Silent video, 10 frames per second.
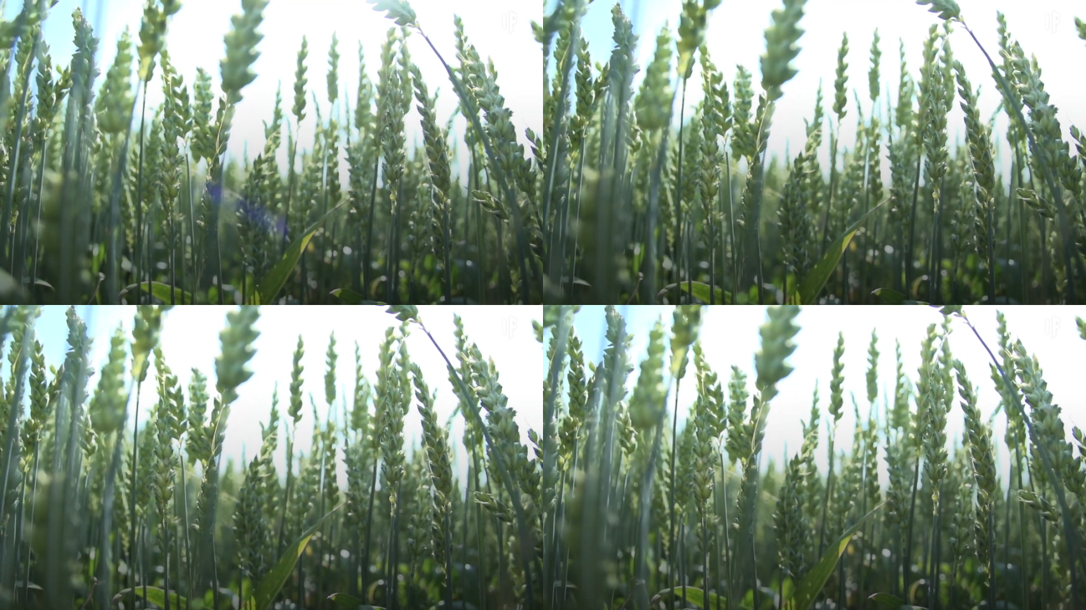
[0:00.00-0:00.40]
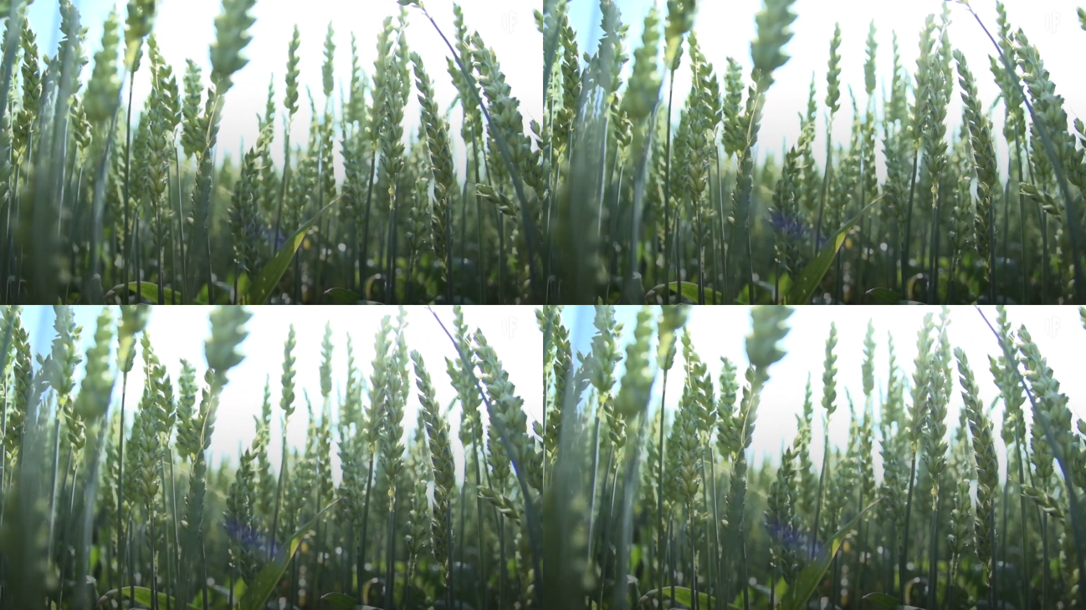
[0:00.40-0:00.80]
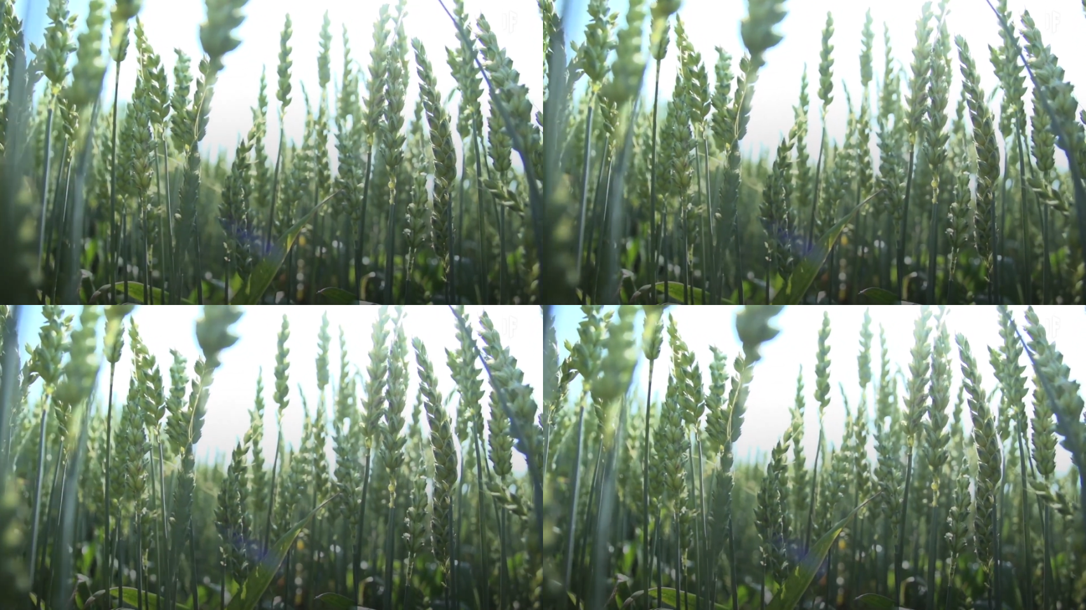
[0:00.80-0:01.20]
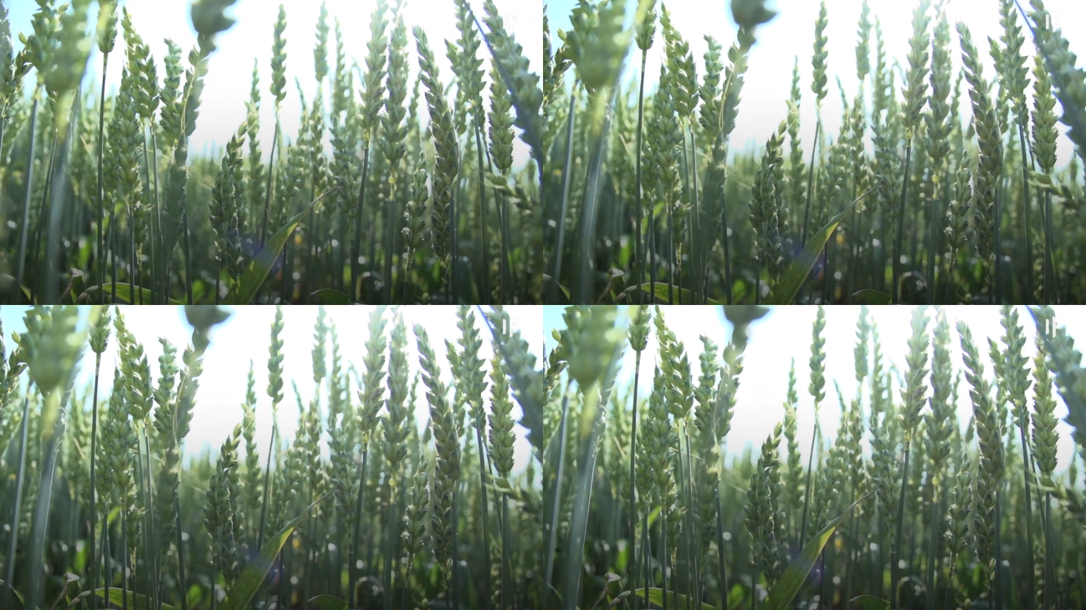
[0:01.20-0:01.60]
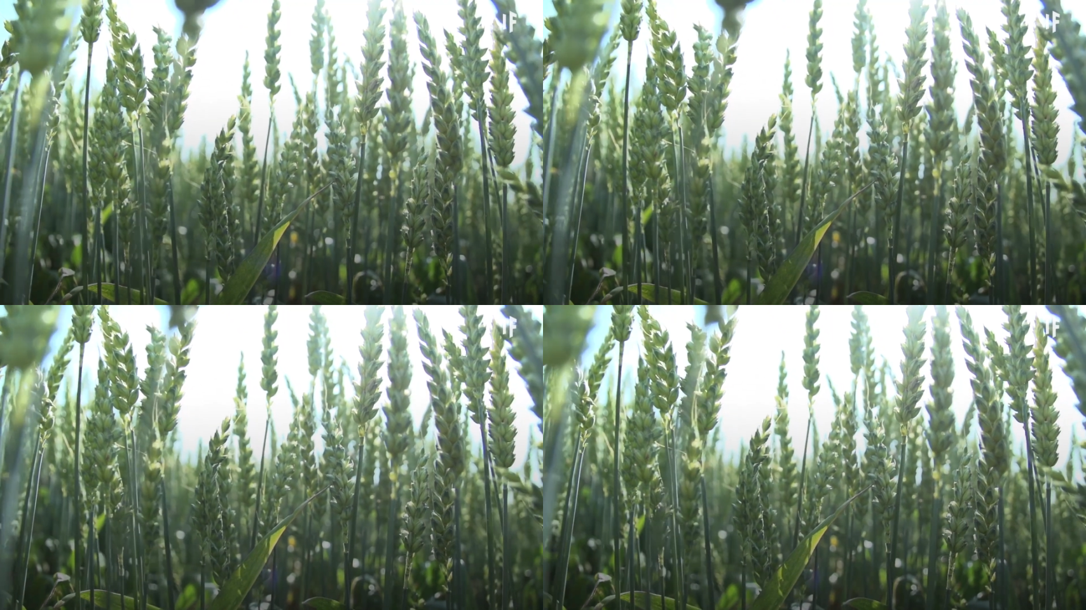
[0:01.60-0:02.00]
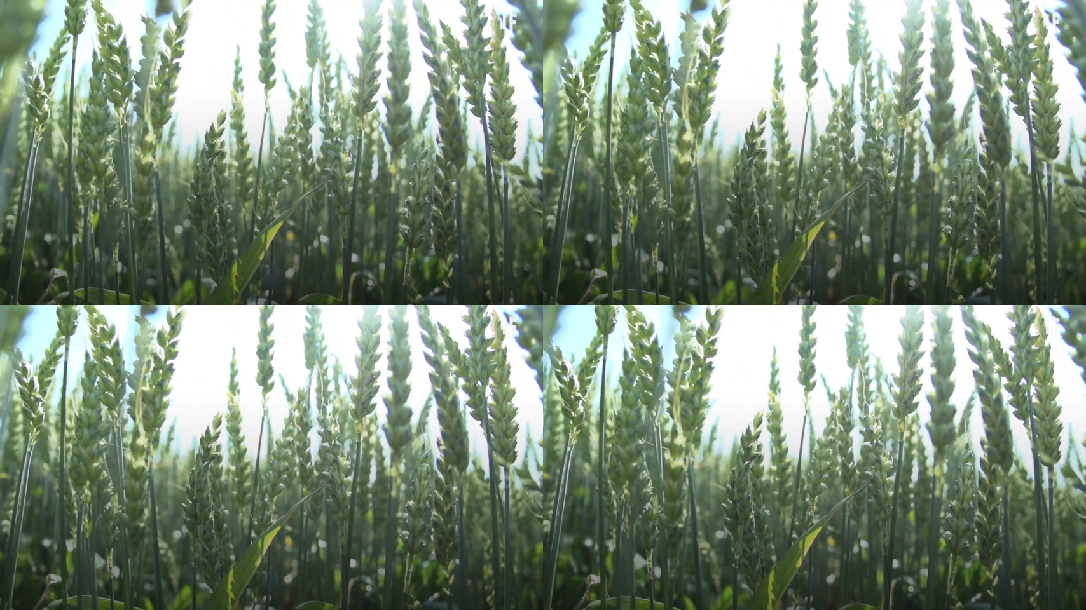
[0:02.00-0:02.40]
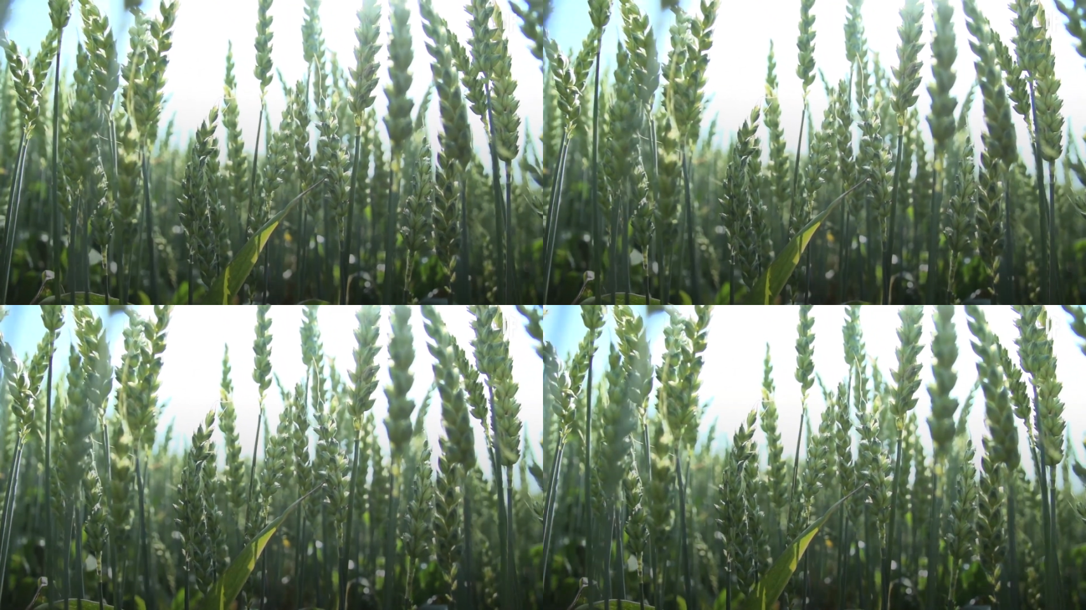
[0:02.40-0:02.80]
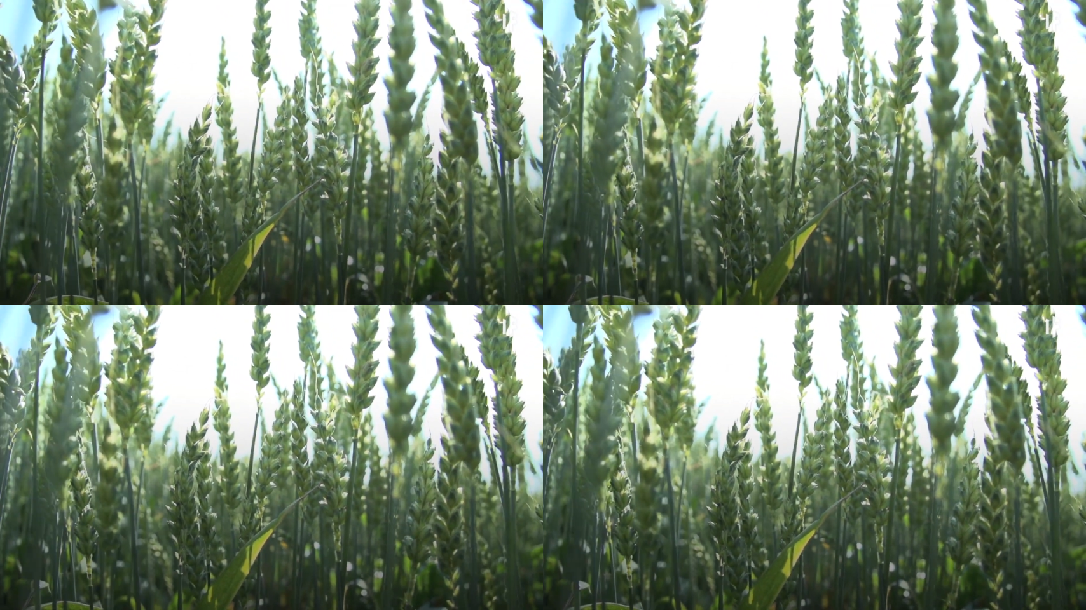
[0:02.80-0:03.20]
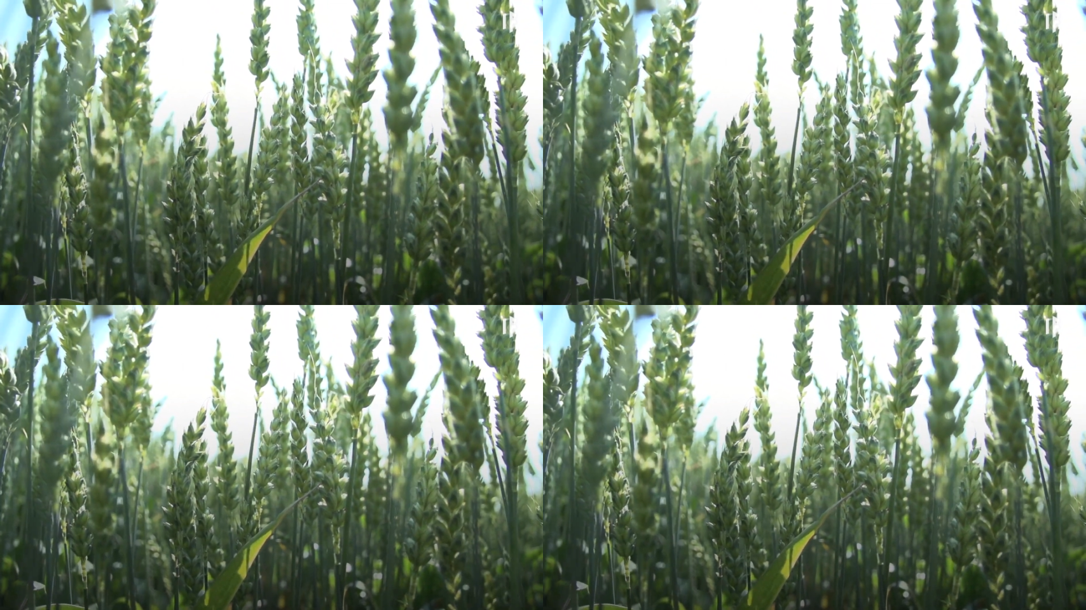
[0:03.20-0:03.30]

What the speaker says: (no speaker visible)